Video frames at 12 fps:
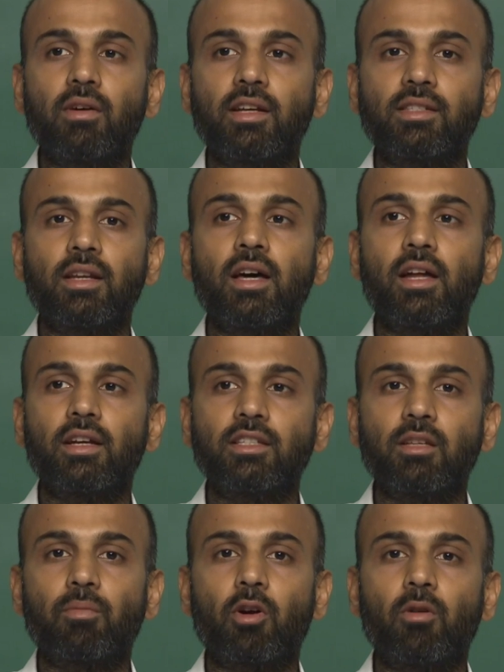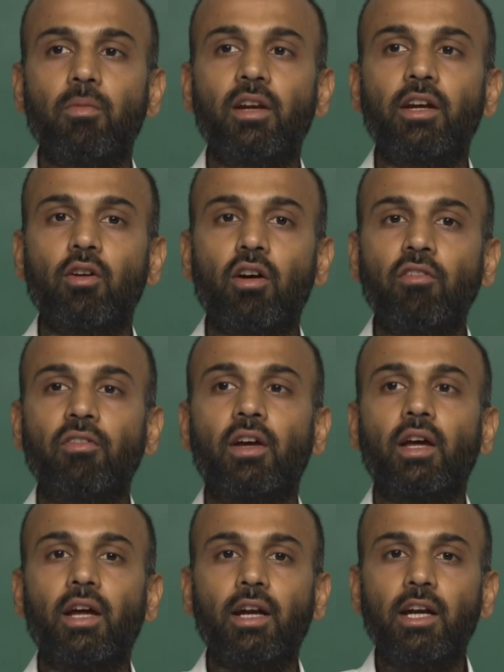over SNR is the probability of
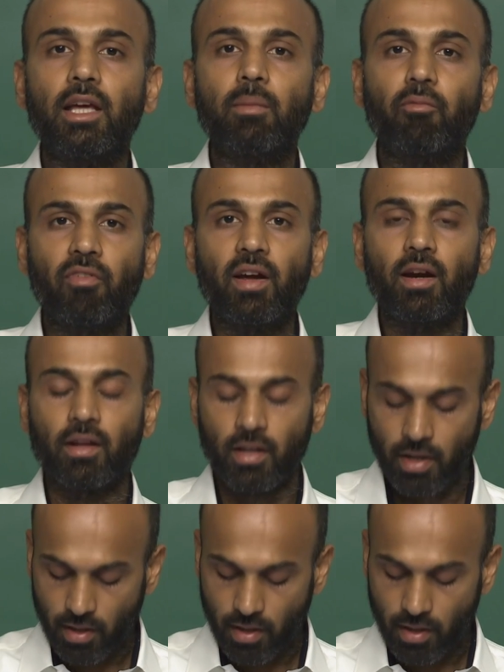deep fade.